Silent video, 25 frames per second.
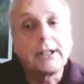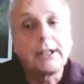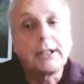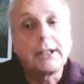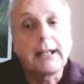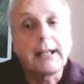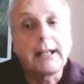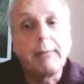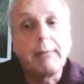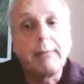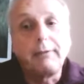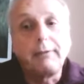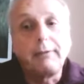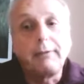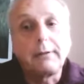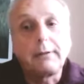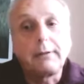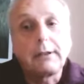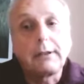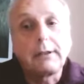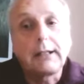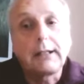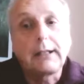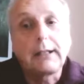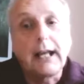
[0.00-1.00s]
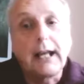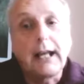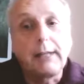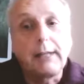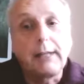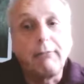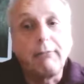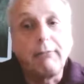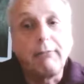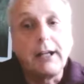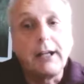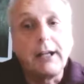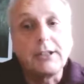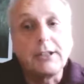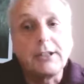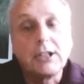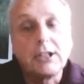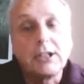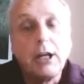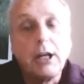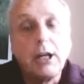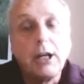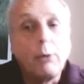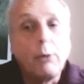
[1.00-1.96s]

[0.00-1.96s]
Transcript: are catamarans,